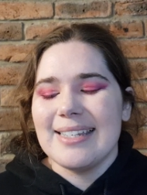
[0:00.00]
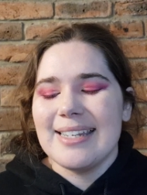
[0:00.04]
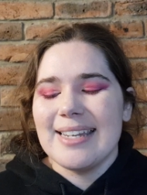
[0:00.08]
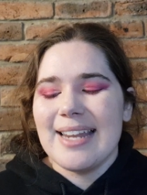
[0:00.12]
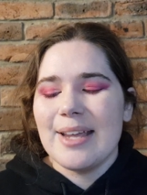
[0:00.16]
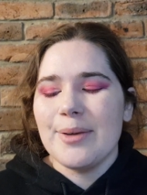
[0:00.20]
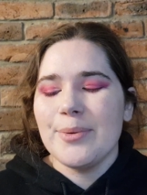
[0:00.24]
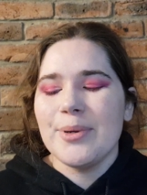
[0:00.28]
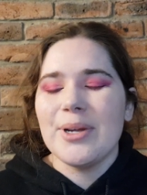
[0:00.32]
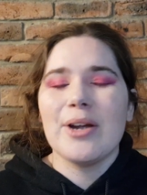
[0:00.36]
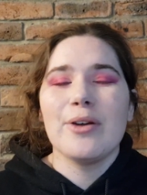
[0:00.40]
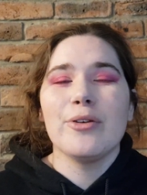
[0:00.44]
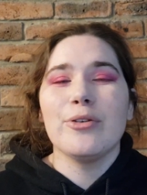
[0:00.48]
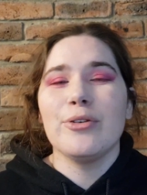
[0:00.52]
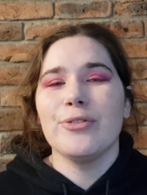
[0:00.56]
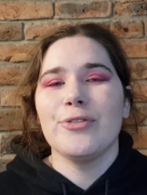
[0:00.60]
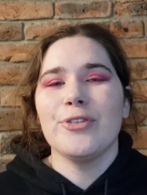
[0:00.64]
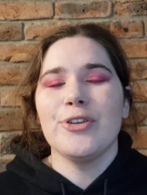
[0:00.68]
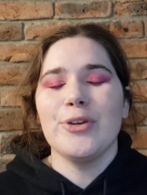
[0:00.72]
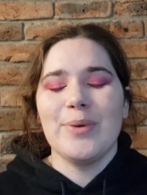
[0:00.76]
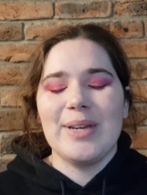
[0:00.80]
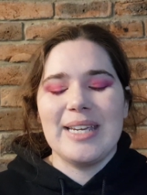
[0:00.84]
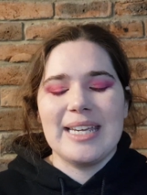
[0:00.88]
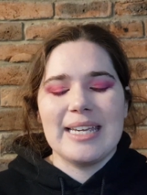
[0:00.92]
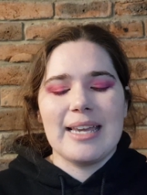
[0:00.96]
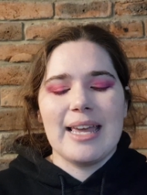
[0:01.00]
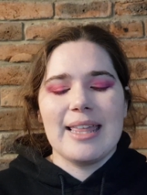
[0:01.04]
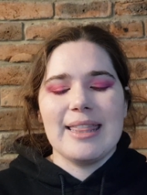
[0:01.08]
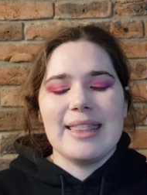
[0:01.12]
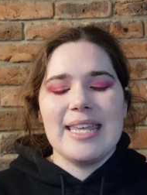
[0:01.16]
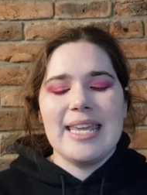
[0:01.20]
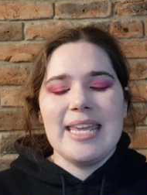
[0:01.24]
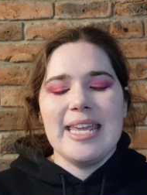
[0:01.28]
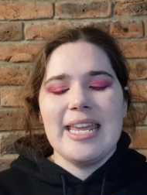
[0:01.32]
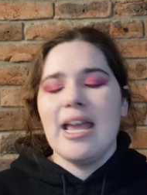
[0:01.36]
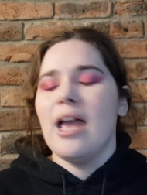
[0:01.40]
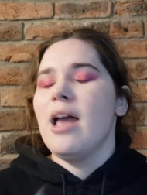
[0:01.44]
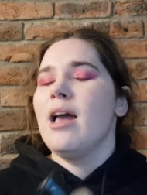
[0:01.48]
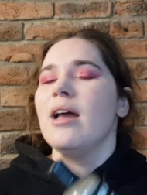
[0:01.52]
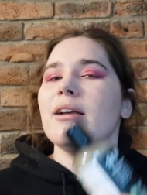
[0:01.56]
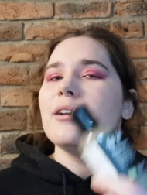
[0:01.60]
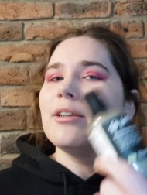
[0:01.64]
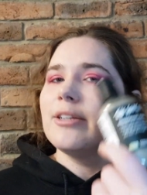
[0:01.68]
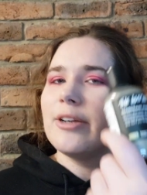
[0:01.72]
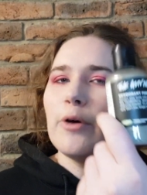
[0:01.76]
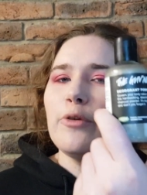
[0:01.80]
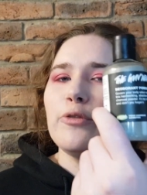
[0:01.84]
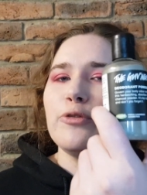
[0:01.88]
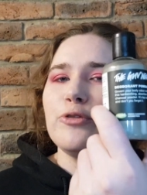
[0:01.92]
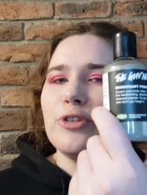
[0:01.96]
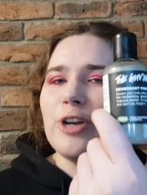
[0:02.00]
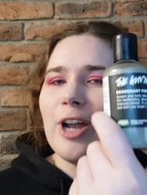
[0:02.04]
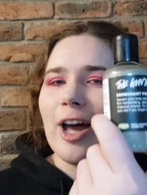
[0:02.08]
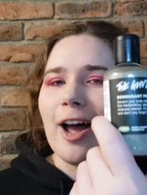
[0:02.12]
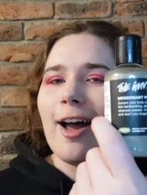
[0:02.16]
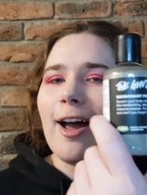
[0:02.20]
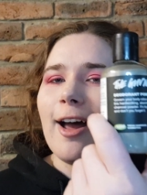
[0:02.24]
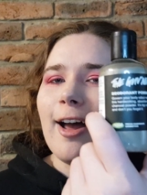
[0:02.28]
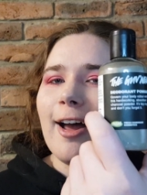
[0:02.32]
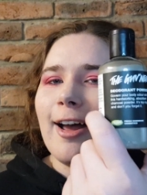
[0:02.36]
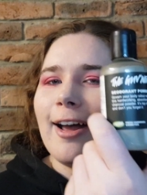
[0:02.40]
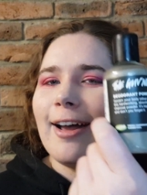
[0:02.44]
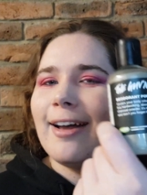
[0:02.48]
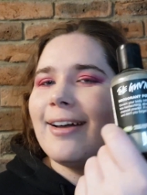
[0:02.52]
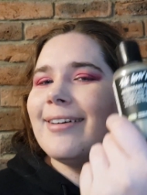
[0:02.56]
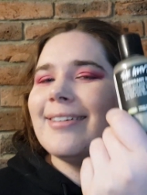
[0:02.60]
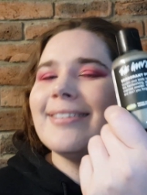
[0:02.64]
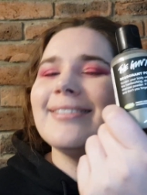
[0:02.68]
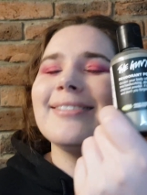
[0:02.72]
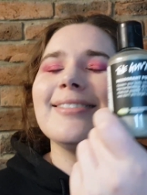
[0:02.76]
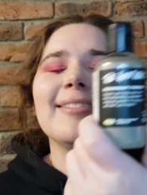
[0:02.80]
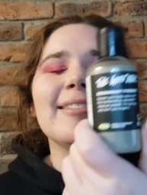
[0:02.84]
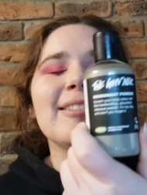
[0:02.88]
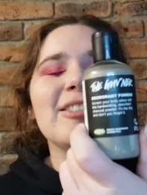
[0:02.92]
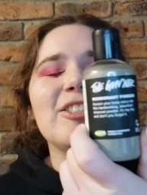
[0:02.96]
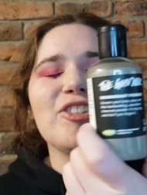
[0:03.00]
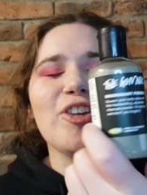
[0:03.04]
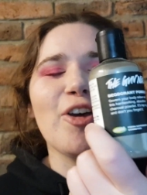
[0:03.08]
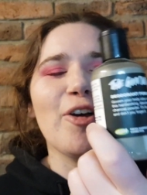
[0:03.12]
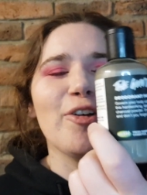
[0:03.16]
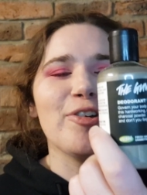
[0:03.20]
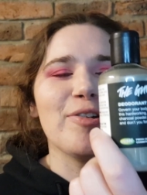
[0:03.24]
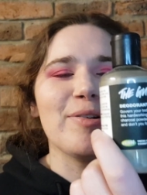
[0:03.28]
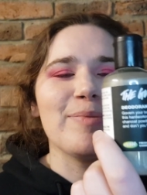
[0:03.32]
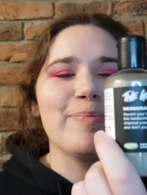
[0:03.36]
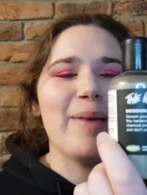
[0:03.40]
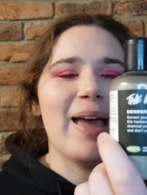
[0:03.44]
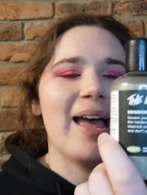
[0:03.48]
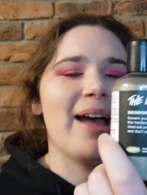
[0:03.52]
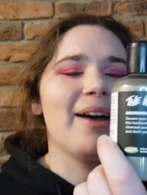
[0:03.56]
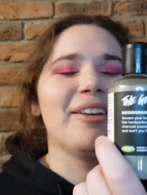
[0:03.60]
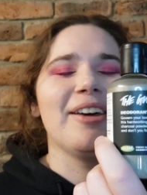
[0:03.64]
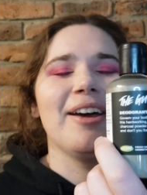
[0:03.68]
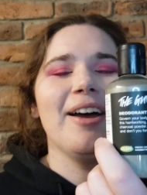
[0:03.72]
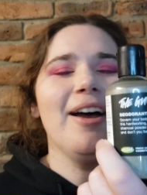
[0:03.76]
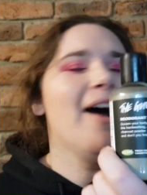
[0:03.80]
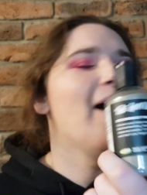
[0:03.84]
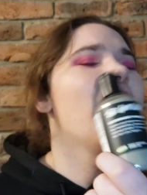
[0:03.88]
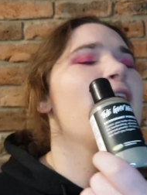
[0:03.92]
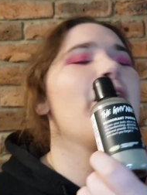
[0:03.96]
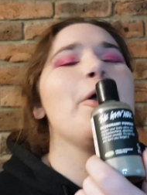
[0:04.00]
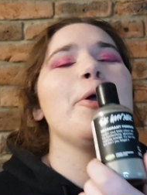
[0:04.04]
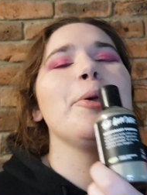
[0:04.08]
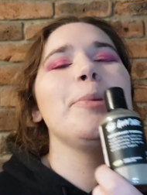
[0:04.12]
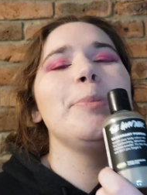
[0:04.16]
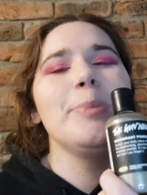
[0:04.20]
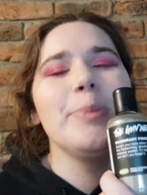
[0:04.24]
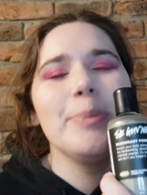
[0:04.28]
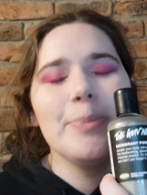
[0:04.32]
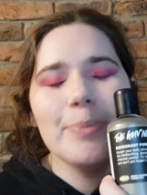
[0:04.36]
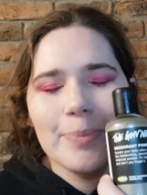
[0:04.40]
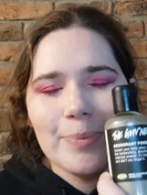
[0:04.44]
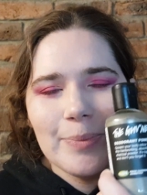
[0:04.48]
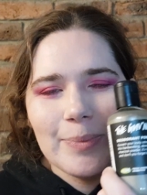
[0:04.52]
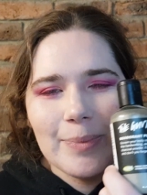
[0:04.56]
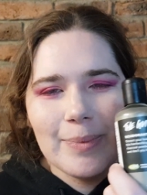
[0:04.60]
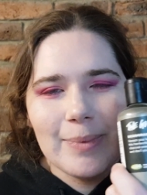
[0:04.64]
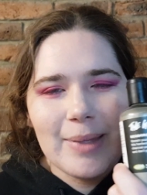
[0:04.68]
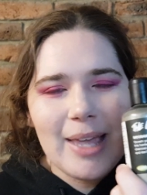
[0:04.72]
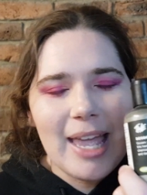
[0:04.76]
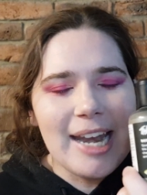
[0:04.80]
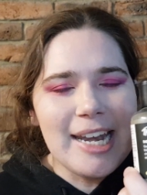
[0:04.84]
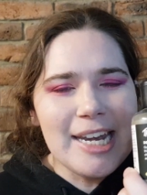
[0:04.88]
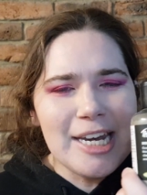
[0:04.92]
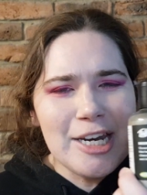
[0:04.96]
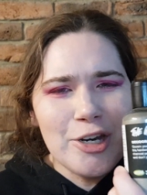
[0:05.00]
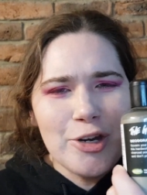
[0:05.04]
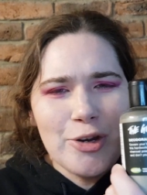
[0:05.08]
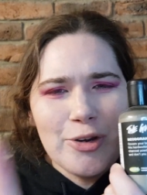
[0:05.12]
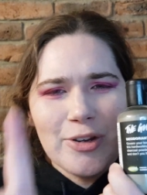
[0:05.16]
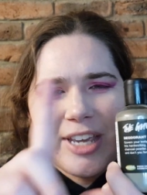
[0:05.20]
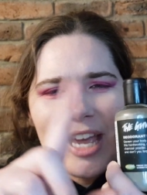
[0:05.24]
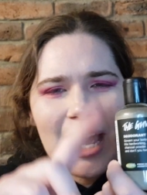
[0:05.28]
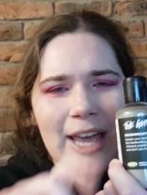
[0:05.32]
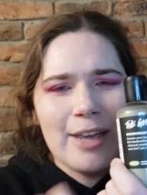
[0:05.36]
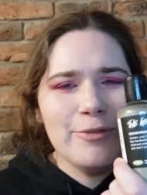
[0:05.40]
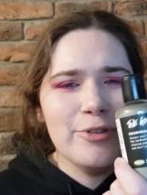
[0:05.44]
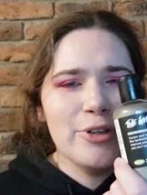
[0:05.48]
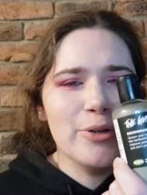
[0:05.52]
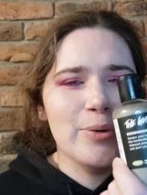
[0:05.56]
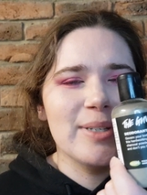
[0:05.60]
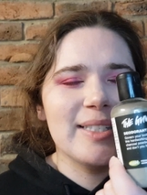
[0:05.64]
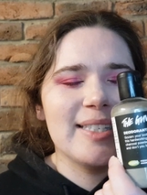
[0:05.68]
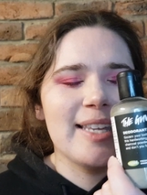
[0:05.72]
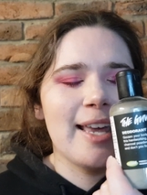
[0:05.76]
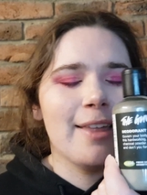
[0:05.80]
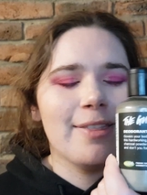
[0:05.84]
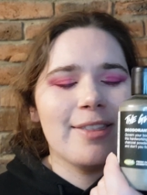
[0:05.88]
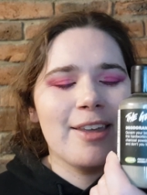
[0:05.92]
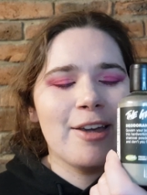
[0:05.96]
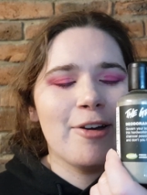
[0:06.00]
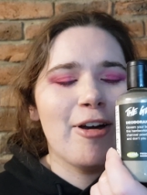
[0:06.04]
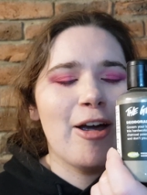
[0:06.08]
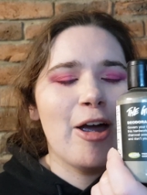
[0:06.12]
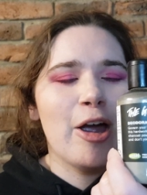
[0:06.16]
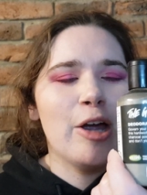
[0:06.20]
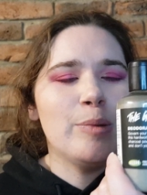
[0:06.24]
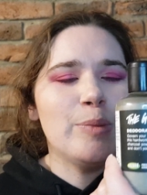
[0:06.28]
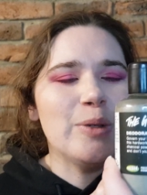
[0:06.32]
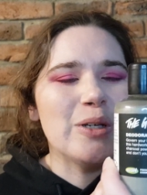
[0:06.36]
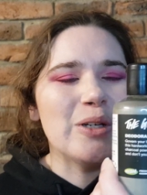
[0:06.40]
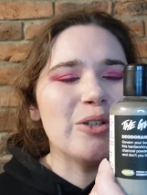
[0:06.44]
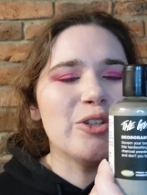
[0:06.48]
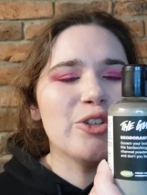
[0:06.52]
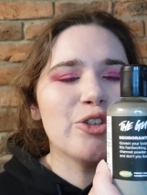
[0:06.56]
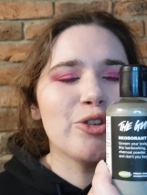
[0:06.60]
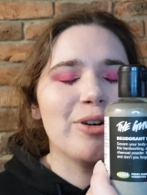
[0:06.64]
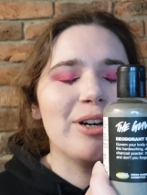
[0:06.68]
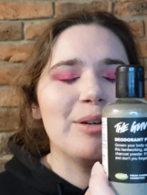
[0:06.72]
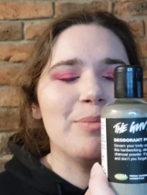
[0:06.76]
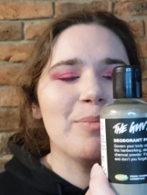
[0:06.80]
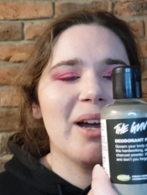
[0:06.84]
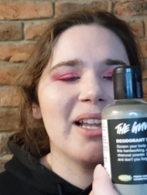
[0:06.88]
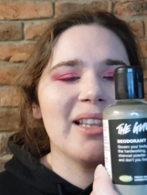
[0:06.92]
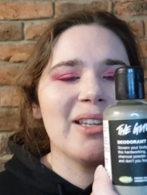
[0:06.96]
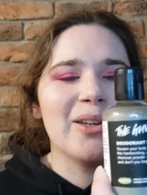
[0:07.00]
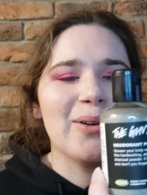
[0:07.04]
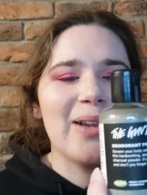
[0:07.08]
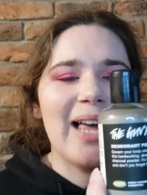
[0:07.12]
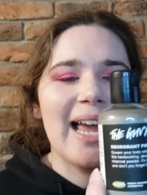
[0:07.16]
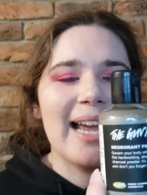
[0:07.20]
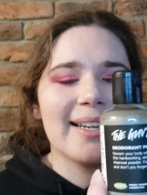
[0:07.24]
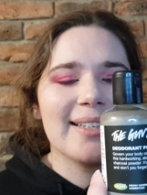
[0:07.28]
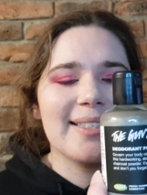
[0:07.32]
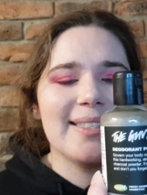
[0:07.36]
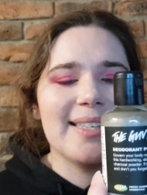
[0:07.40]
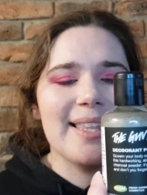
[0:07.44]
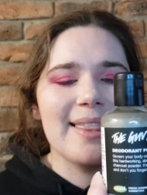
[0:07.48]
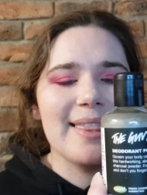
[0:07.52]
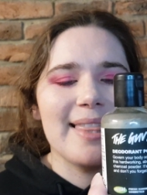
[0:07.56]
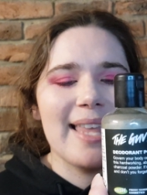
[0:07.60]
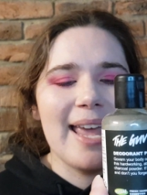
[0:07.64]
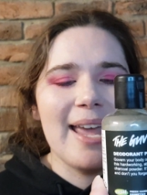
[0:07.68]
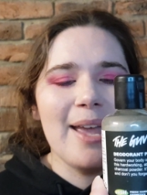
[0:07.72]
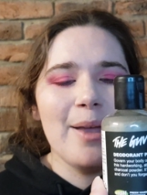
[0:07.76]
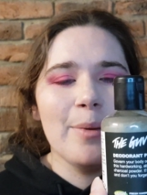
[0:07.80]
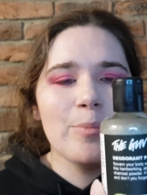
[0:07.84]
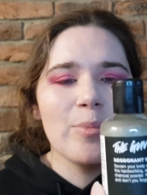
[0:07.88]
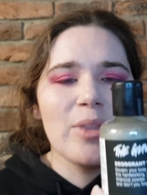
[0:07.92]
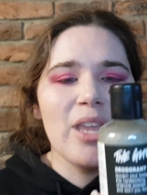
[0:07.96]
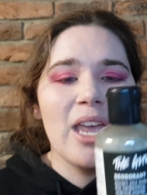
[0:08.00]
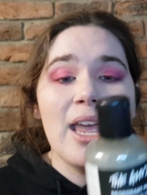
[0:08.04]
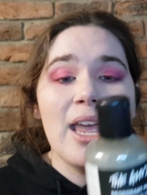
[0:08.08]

today we are reviewing the Guv'ner deodorant powder. I hope any UK viewers out there, I hope you enjoyed my little accent there.